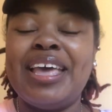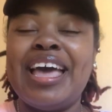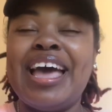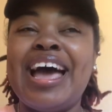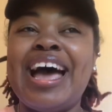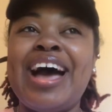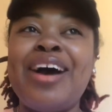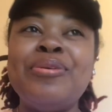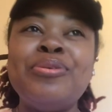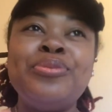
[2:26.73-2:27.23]

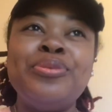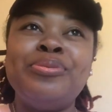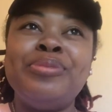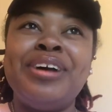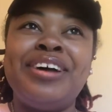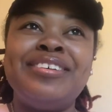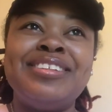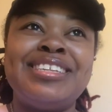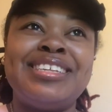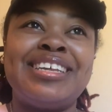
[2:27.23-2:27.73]
I remember
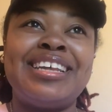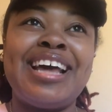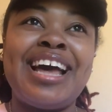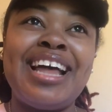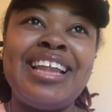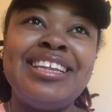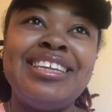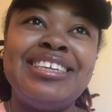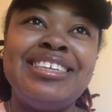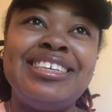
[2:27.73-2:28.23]
I was in
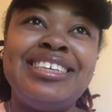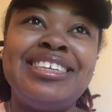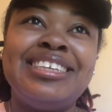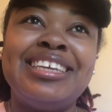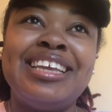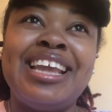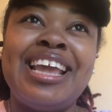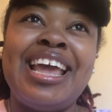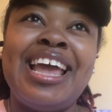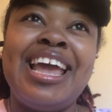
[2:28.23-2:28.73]
college
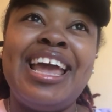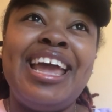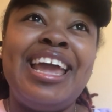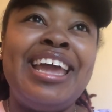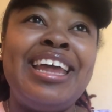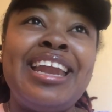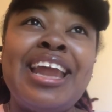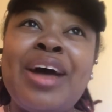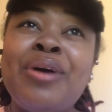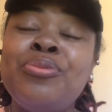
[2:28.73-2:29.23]

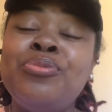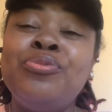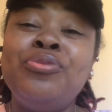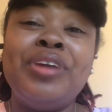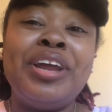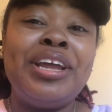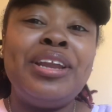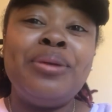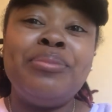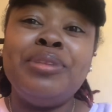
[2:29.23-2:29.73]
and I
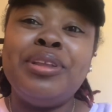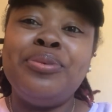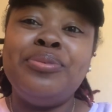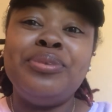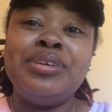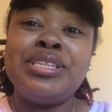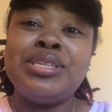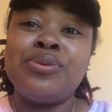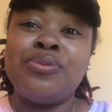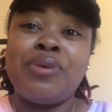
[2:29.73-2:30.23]
randomly
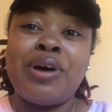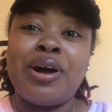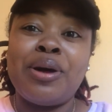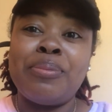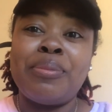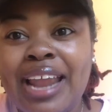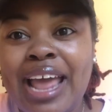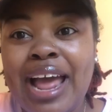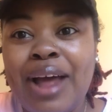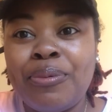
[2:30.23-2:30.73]
went to
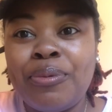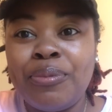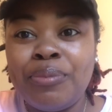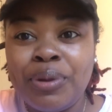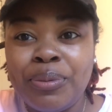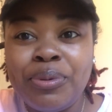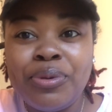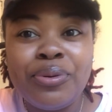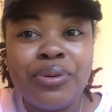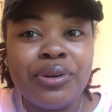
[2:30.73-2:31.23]
Walmart. I
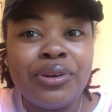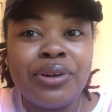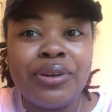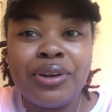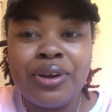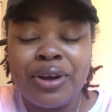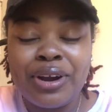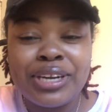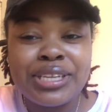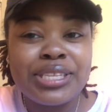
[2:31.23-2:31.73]
remember going on the
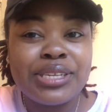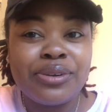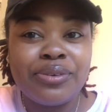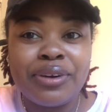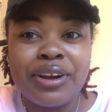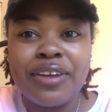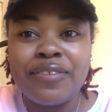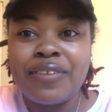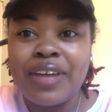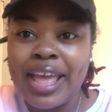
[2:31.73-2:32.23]
arts and
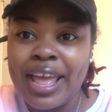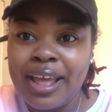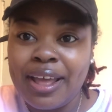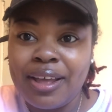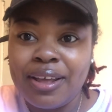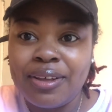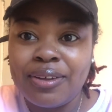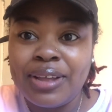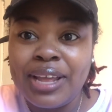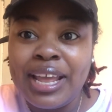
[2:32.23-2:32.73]
craft
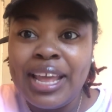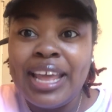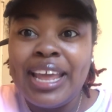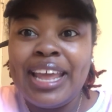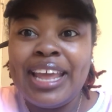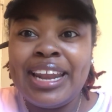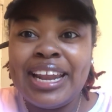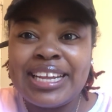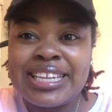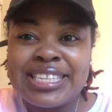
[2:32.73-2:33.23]
aisle
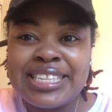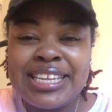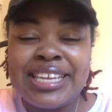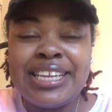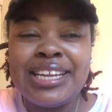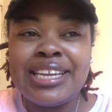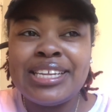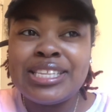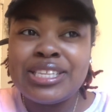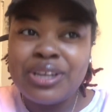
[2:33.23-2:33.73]
and I seen
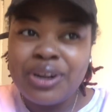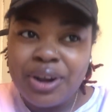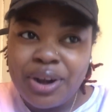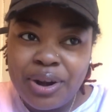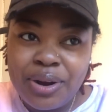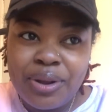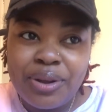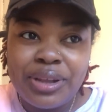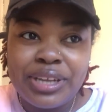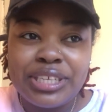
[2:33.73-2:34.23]
this
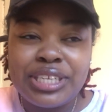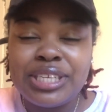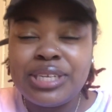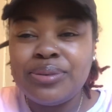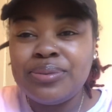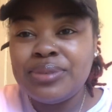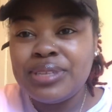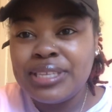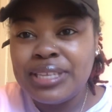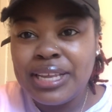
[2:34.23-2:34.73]
girl and she
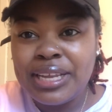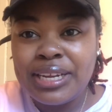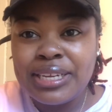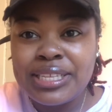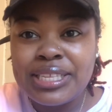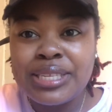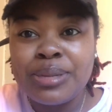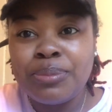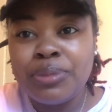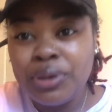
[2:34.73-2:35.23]
was getting
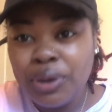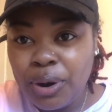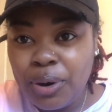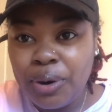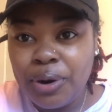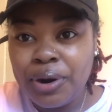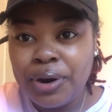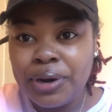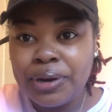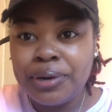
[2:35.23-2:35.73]
some
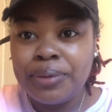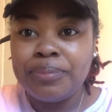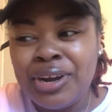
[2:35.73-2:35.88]
yarn.